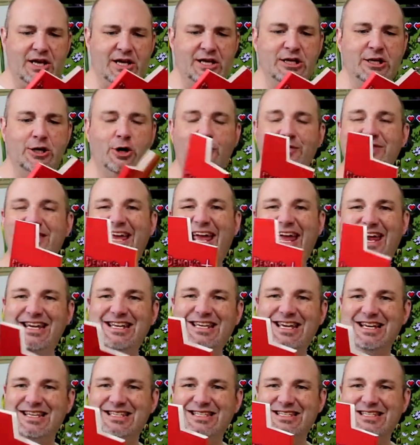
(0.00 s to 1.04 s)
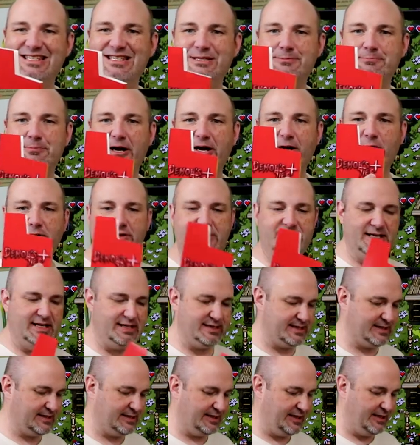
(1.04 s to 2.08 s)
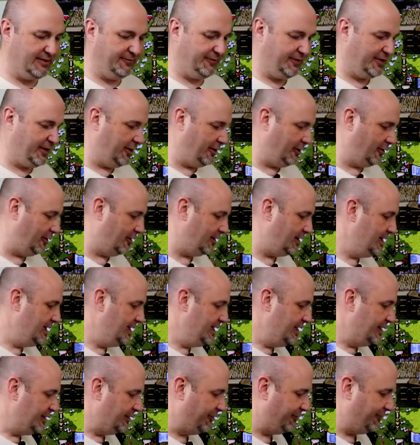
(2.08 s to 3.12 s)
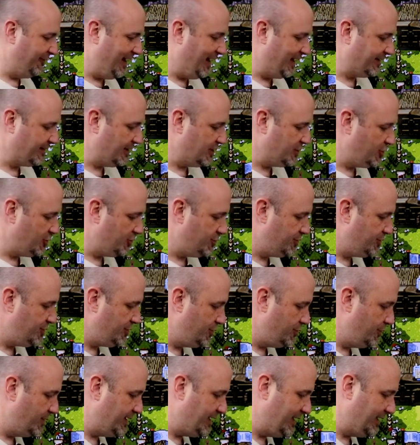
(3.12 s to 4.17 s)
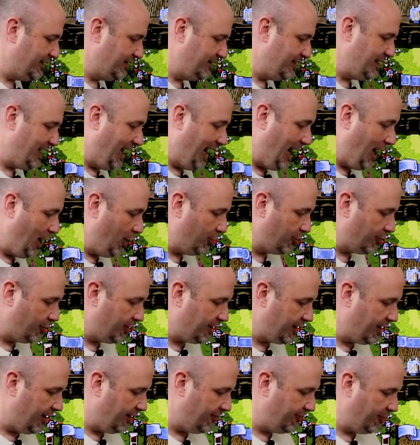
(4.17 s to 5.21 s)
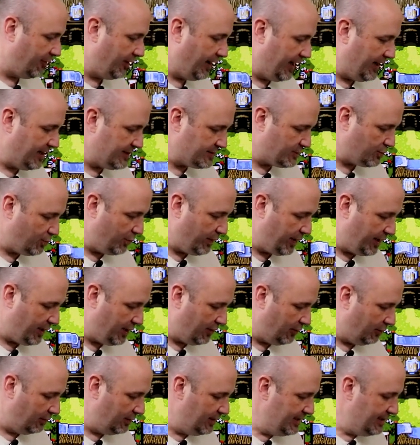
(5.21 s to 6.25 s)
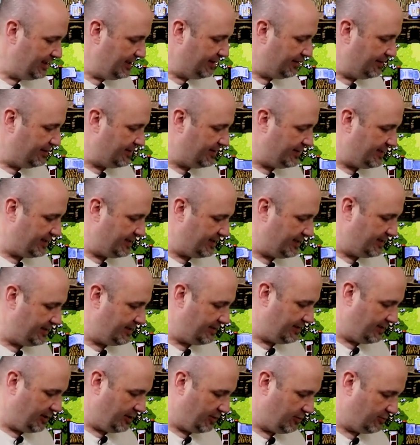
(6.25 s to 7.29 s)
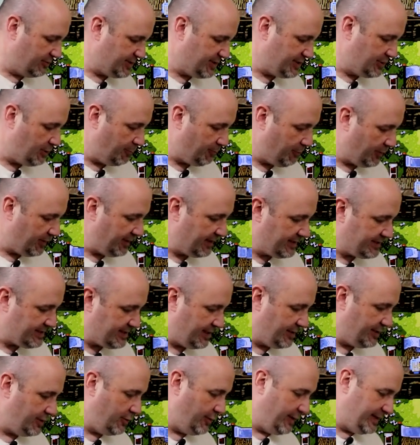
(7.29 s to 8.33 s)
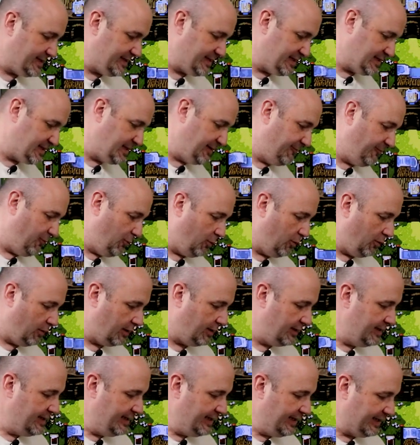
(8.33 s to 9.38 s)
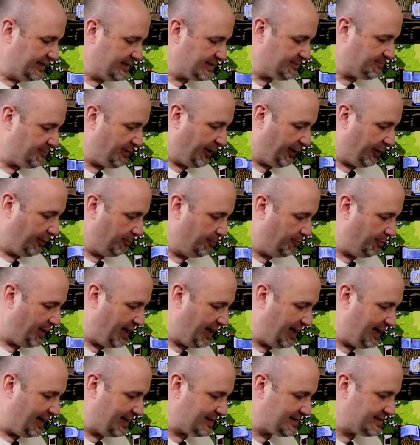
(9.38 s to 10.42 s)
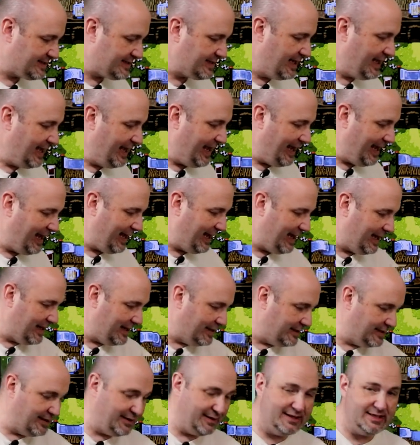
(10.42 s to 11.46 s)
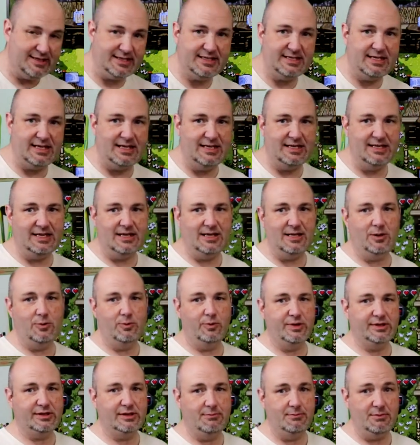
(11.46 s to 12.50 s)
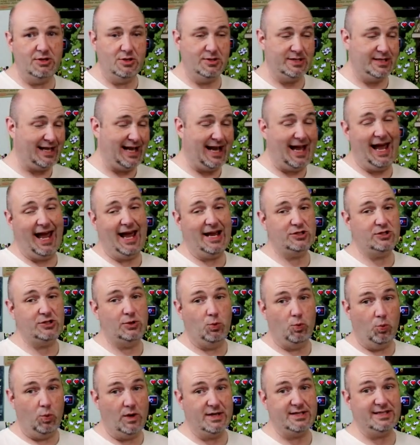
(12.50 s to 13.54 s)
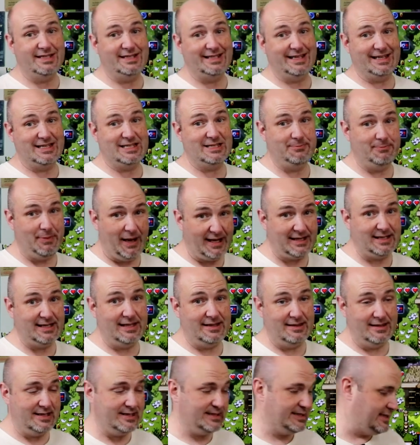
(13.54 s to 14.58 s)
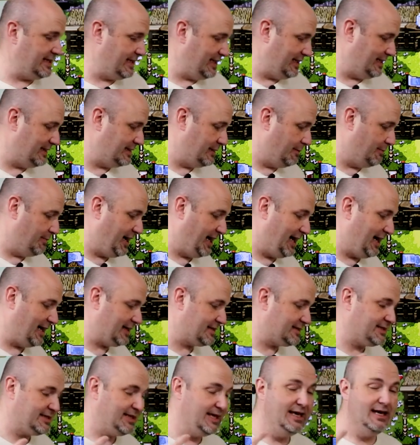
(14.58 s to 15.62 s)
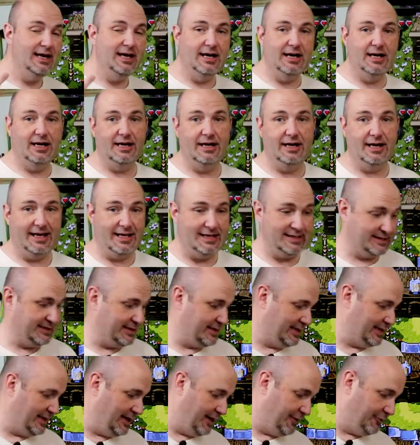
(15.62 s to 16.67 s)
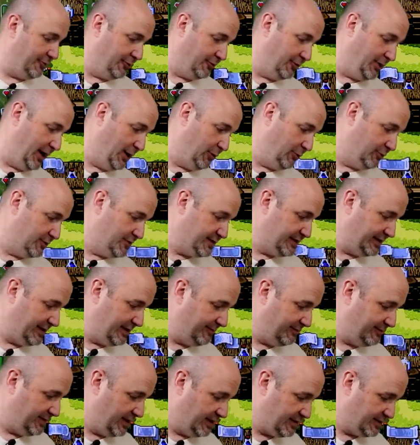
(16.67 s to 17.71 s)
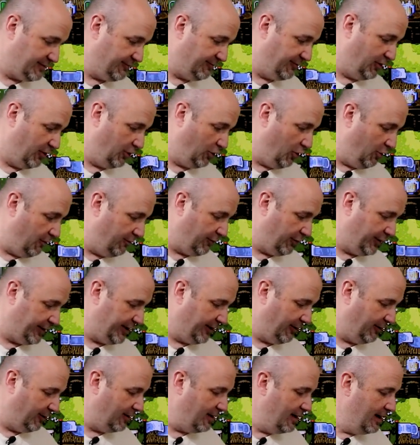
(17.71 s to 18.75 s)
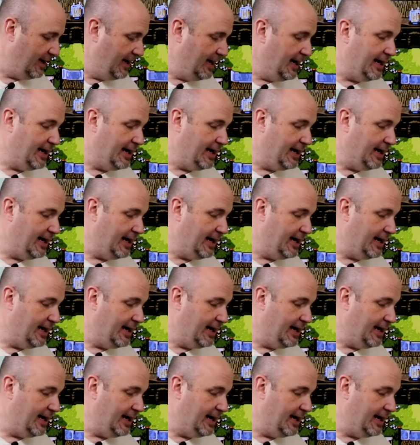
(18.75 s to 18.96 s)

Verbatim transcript: you know, the NES inspired dust sleeve here, the fact that you do get the outer cover as well, the, you know, Super Nintendo N64 inspired box, and the CD with the music. I actually wasn't expecting this in the box uh, as the other outer sleeve does fall over here.